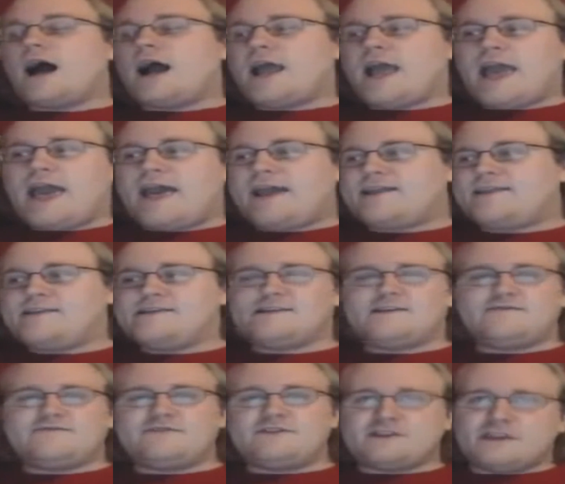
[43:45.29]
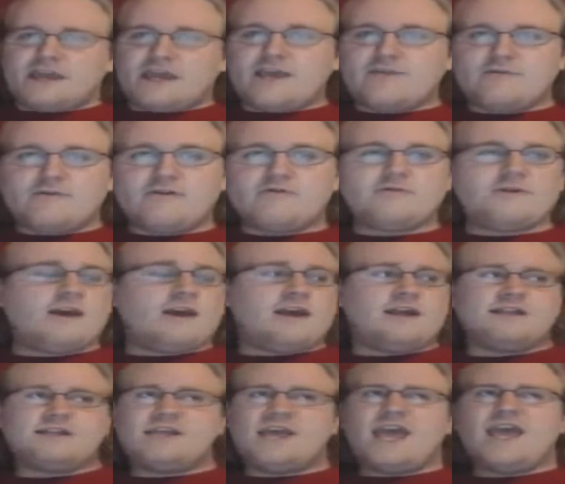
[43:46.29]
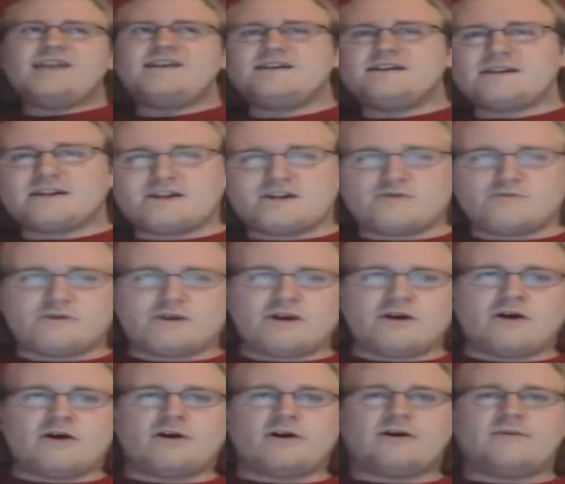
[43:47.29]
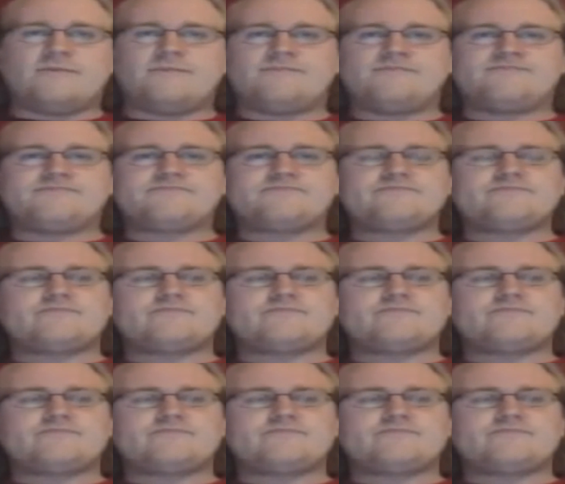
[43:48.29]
I act as if the table intended to do me harm.